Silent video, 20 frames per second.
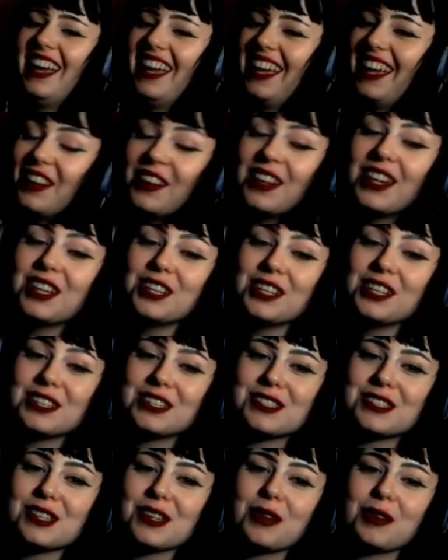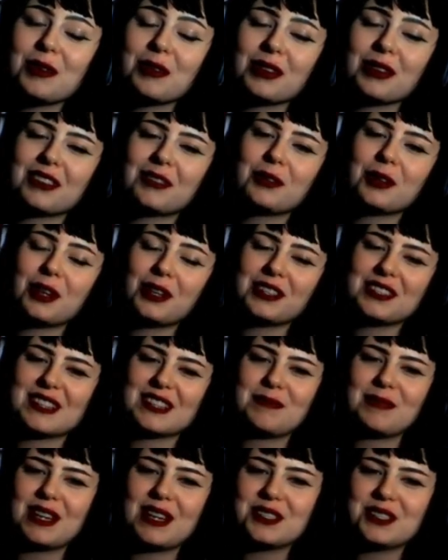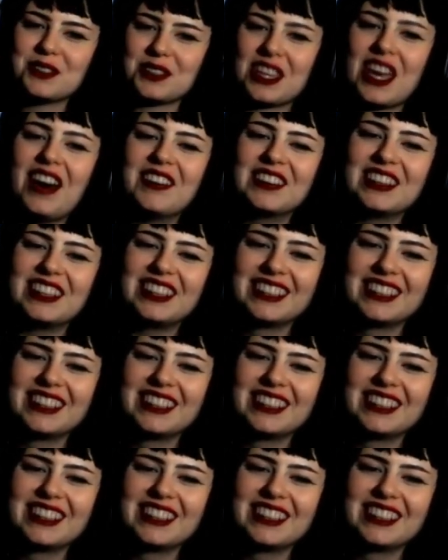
Okay, good. So we're on the same page with that one.